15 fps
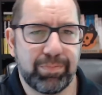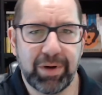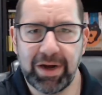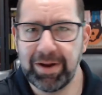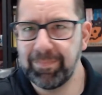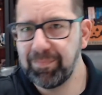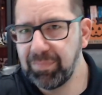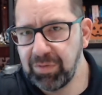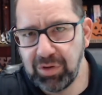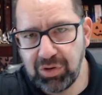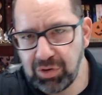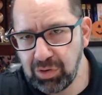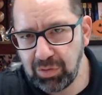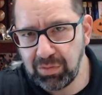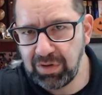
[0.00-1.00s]
but
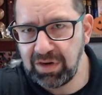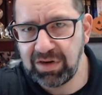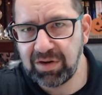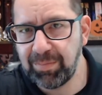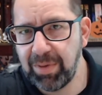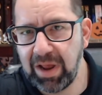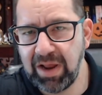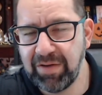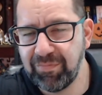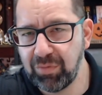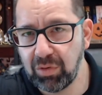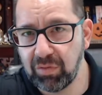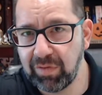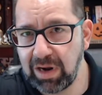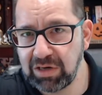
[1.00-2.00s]
you don't need to pay
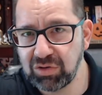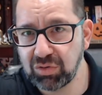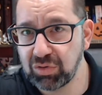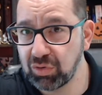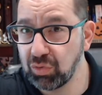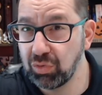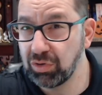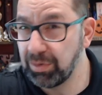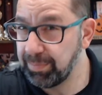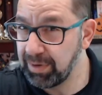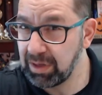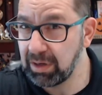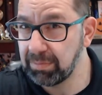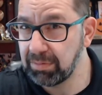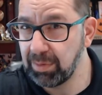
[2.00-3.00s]
for a graduate school to
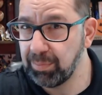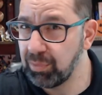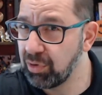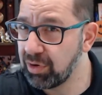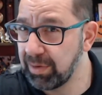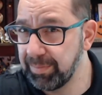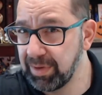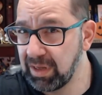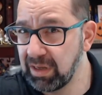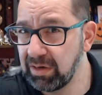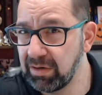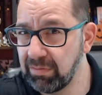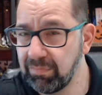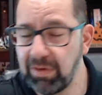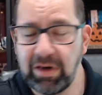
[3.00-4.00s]
pick up the book and
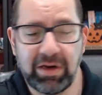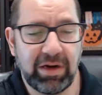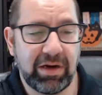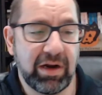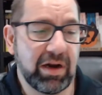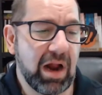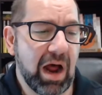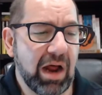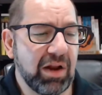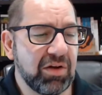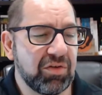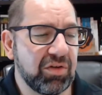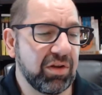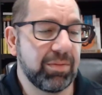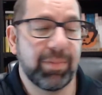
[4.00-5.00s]
begin to read it. And
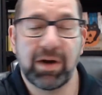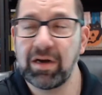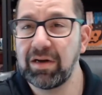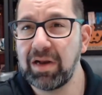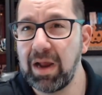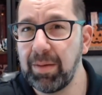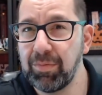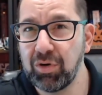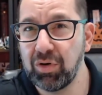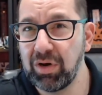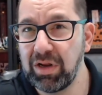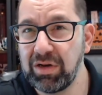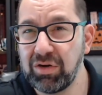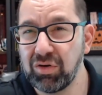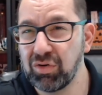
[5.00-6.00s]
honestly, by the time
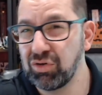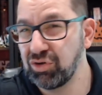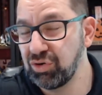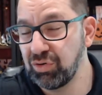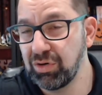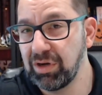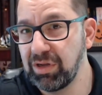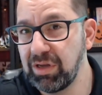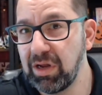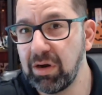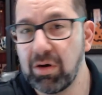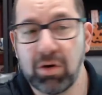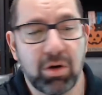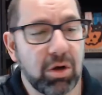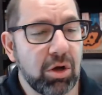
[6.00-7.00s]
you're in your junior
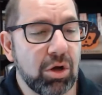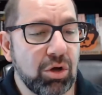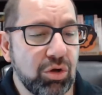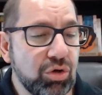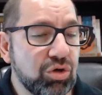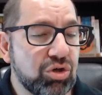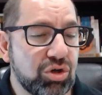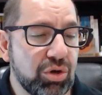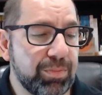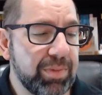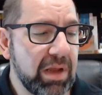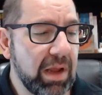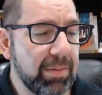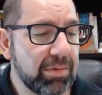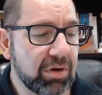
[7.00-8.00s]
year, you should
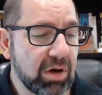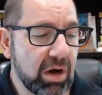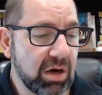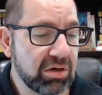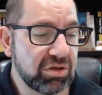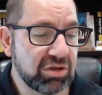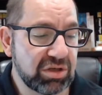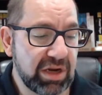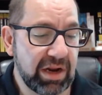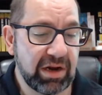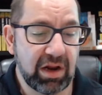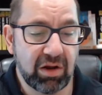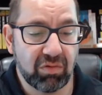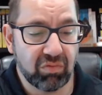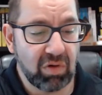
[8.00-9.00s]
be able to
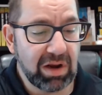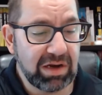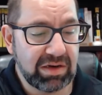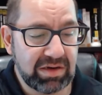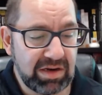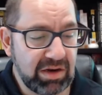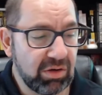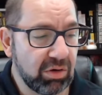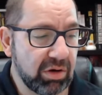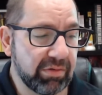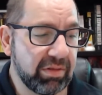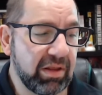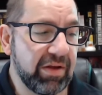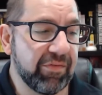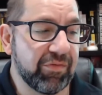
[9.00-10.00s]
understand a great deal
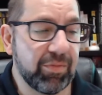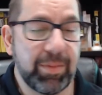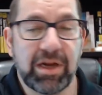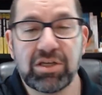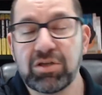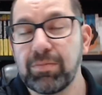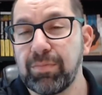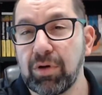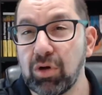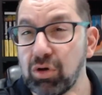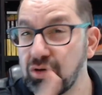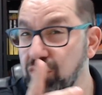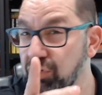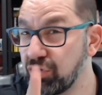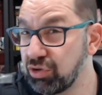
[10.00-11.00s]
of the information
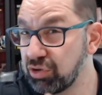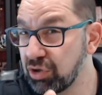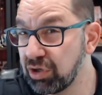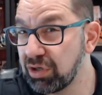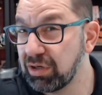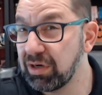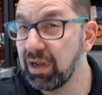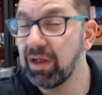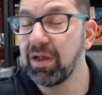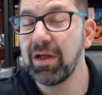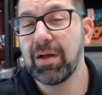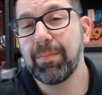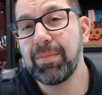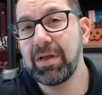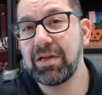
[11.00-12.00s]
because you should
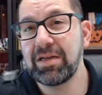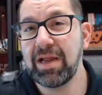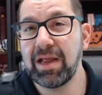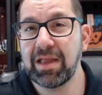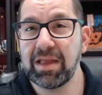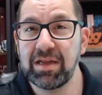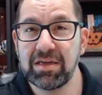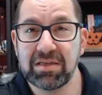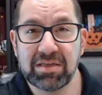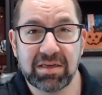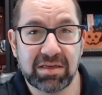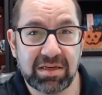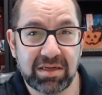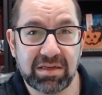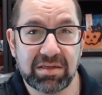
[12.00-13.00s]
be taking
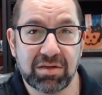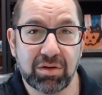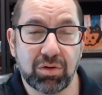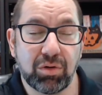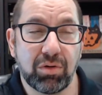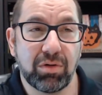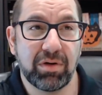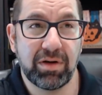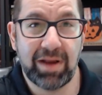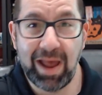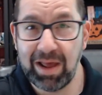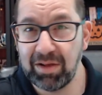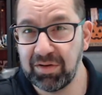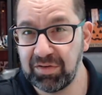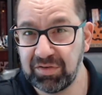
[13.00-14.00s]
statistical
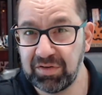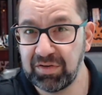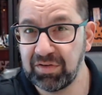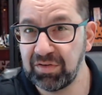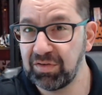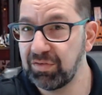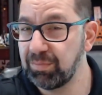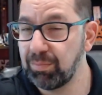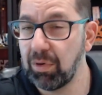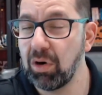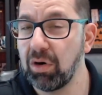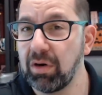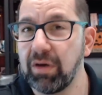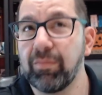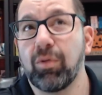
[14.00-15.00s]
analysis as
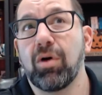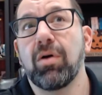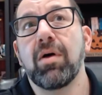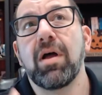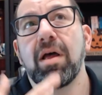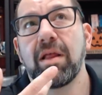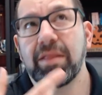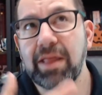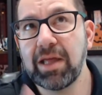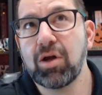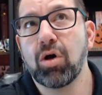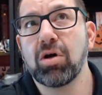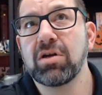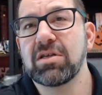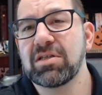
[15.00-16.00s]
part of, well, they
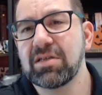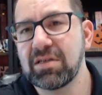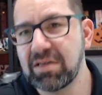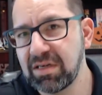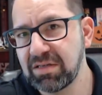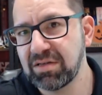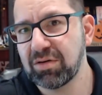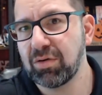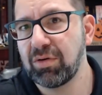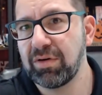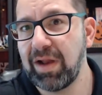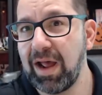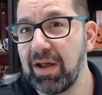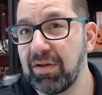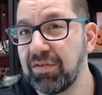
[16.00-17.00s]
call it statistical
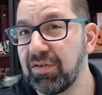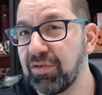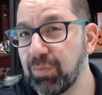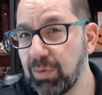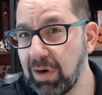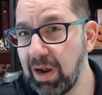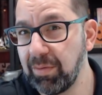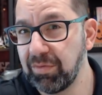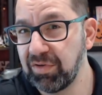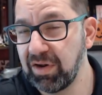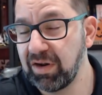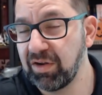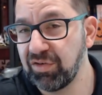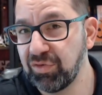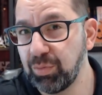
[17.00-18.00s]
analysis when I was
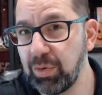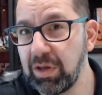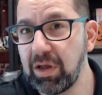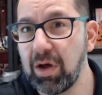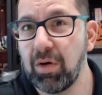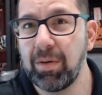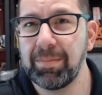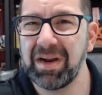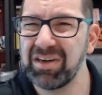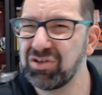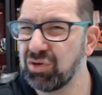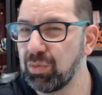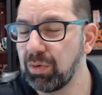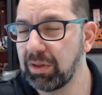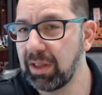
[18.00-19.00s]
at Oswego. I'm not
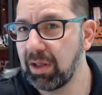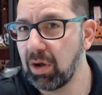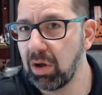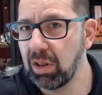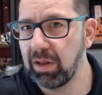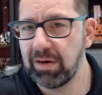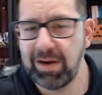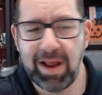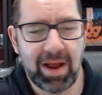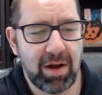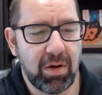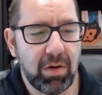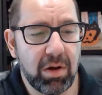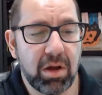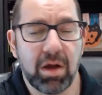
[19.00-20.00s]
sure what they call it
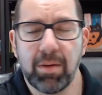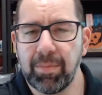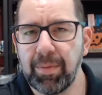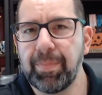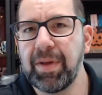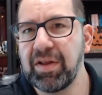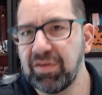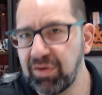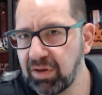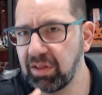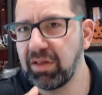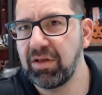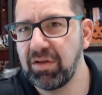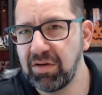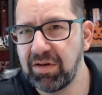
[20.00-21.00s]
now, but
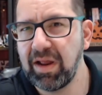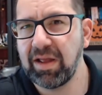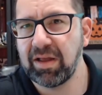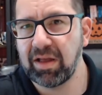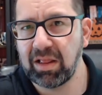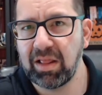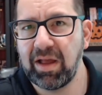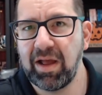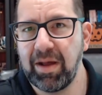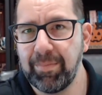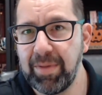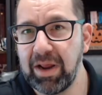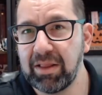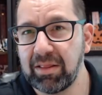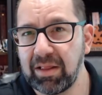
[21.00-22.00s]
basically you take a
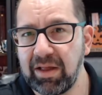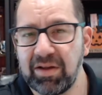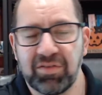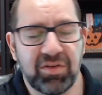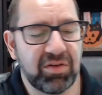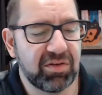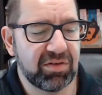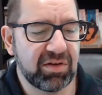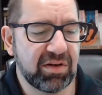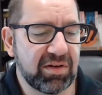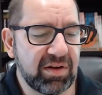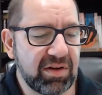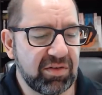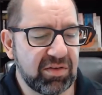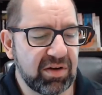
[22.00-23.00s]
math class in
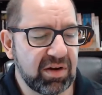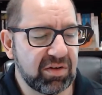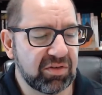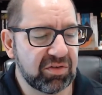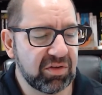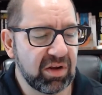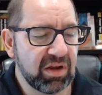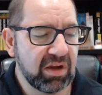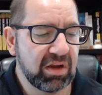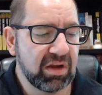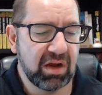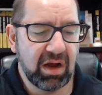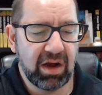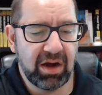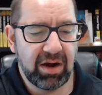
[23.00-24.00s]
statistics,
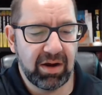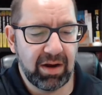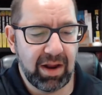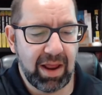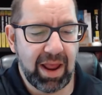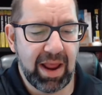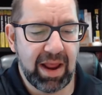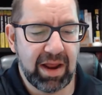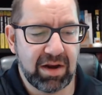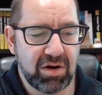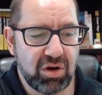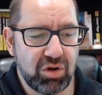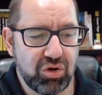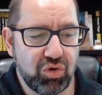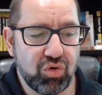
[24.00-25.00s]

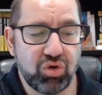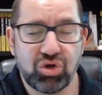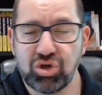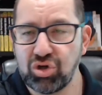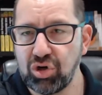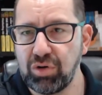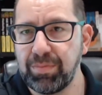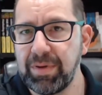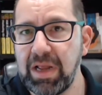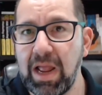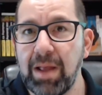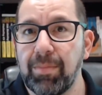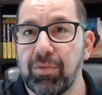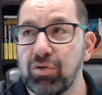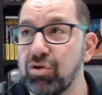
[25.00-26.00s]
and you should be
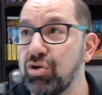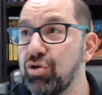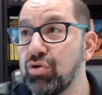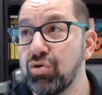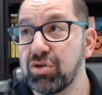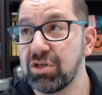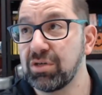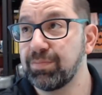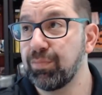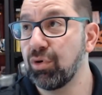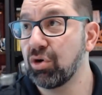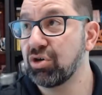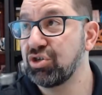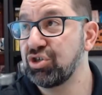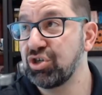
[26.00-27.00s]
able to use this
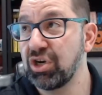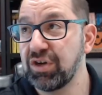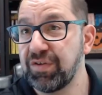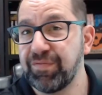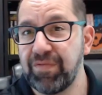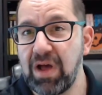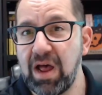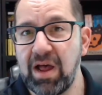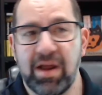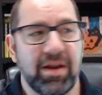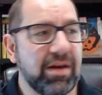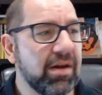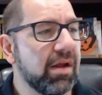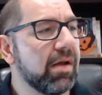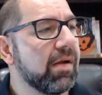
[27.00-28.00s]
book just
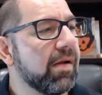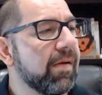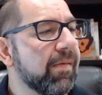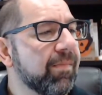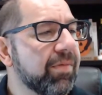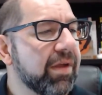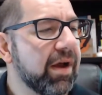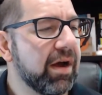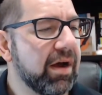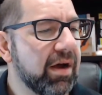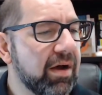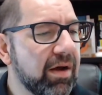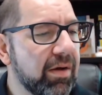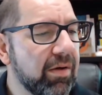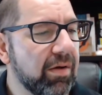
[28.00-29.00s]
fine
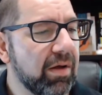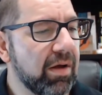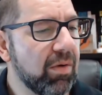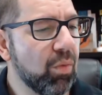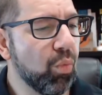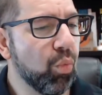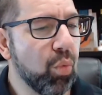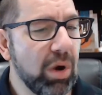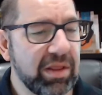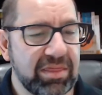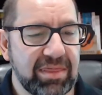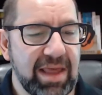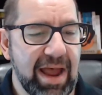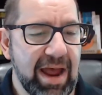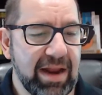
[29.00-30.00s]
uh,
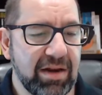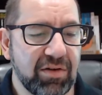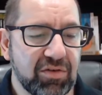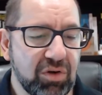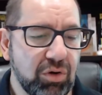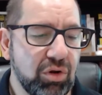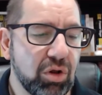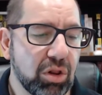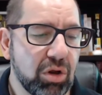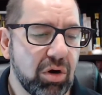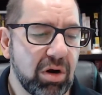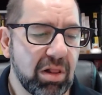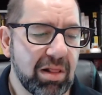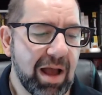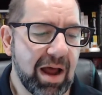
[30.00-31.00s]
with that. And so you
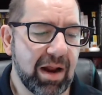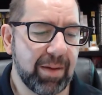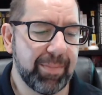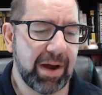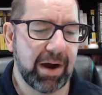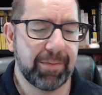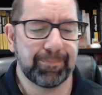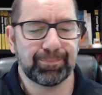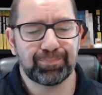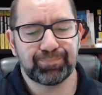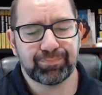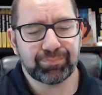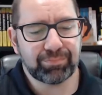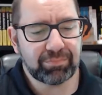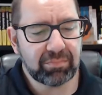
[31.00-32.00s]
learn a lot about
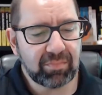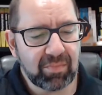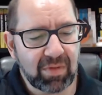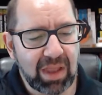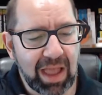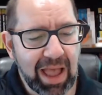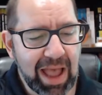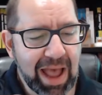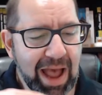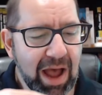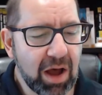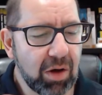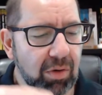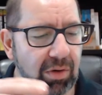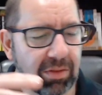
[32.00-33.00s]

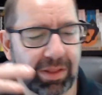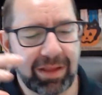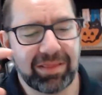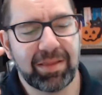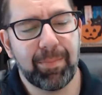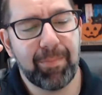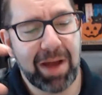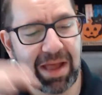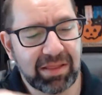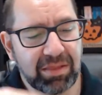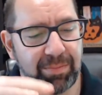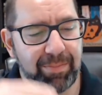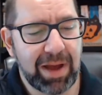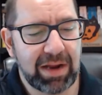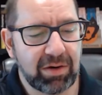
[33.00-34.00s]
how, like, the
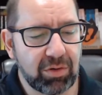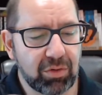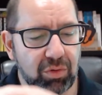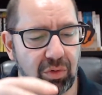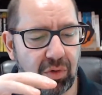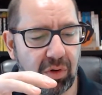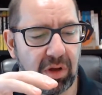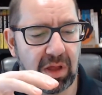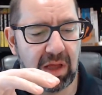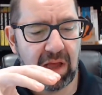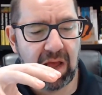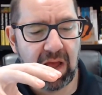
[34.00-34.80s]
mathematical